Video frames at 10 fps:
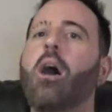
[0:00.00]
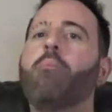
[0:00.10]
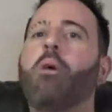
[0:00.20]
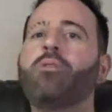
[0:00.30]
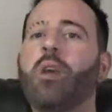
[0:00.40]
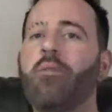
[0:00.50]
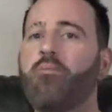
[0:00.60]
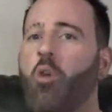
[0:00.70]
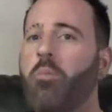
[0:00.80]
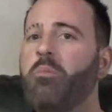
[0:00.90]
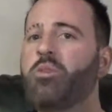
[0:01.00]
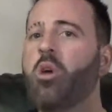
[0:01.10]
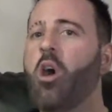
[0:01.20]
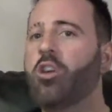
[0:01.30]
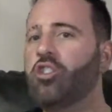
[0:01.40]
Most other problems
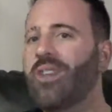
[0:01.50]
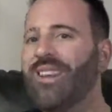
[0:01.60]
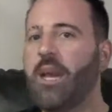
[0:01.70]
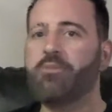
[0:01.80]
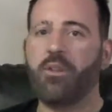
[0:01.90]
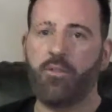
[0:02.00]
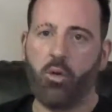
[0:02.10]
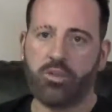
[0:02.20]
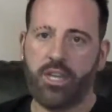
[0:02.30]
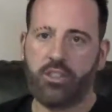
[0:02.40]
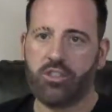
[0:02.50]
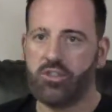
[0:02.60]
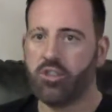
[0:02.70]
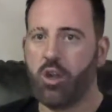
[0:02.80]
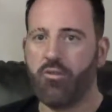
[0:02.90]
are generally up to 4 sessions
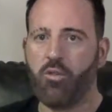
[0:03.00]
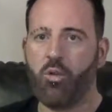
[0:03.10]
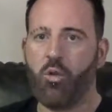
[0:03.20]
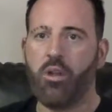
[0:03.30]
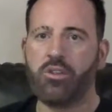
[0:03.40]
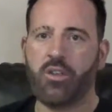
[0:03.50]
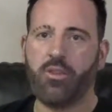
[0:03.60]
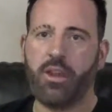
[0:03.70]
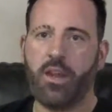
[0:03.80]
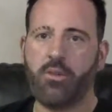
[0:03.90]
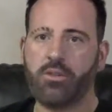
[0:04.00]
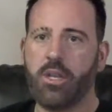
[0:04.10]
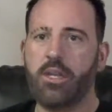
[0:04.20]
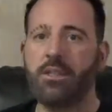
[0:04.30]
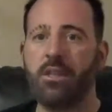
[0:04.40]
to go through all those different levels
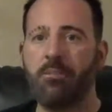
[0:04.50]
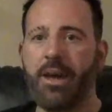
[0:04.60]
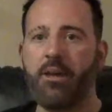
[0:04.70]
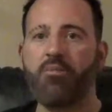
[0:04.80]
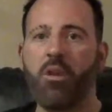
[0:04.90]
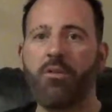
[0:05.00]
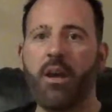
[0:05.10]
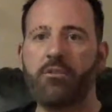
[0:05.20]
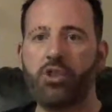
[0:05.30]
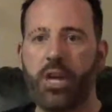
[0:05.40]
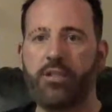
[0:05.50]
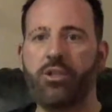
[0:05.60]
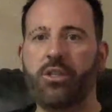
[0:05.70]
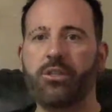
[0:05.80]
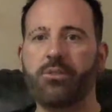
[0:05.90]
to make profound
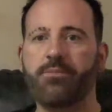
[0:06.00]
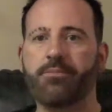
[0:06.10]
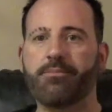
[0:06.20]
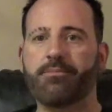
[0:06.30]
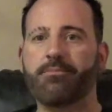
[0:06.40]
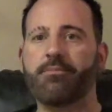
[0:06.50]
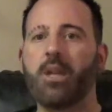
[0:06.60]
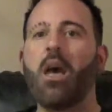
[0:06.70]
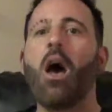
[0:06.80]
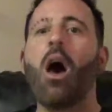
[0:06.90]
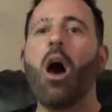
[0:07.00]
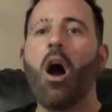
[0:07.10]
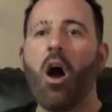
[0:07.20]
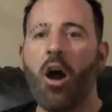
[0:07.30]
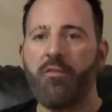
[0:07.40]
changes.
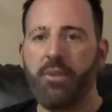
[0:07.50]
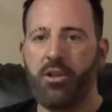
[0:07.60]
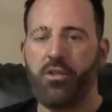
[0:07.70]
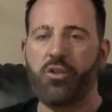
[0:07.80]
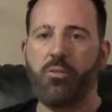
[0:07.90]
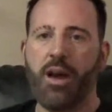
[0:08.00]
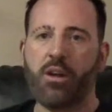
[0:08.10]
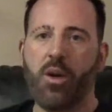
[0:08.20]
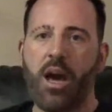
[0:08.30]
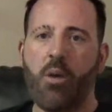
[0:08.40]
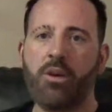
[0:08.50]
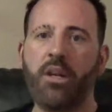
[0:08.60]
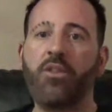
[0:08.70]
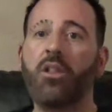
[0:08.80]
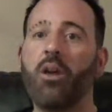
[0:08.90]
I've been Luke Michael Howard.
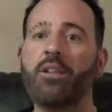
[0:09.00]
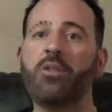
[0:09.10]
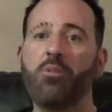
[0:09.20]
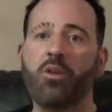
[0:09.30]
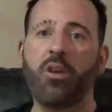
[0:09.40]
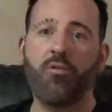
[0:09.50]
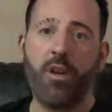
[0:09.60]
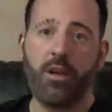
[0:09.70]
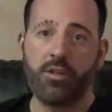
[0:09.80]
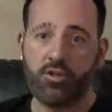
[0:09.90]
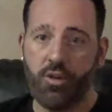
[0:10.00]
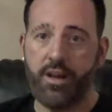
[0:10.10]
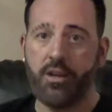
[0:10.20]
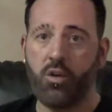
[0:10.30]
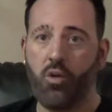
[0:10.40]
If you'd like to book your free
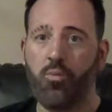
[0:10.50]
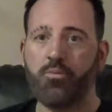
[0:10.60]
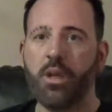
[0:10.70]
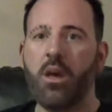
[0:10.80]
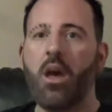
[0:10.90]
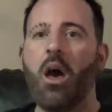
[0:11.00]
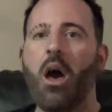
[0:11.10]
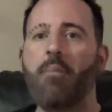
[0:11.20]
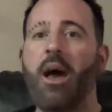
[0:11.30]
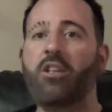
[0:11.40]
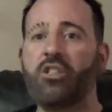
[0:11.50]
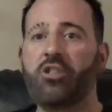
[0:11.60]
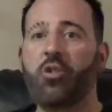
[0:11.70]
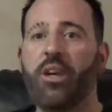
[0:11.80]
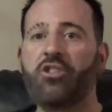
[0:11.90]
screening call, about a
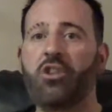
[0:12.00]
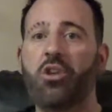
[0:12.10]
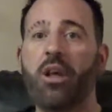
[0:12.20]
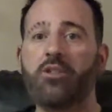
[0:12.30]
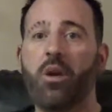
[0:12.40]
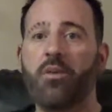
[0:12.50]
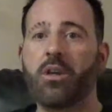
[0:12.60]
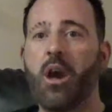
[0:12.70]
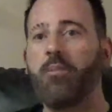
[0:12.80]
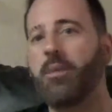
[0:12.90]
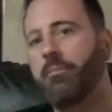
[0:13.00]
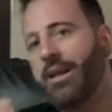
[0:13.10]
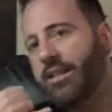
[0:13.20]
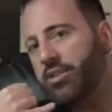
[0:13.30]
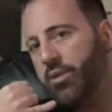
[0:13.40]
situation you'd like to overcome, then
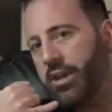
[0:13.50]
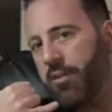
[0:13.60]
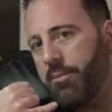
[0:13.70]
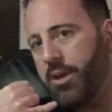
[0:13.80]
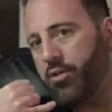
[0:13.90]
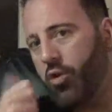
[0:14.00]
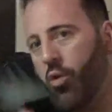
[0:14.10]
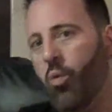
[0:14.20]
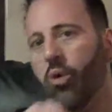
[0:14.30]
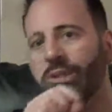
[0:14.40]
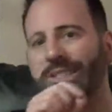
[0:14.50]
please do give me a call on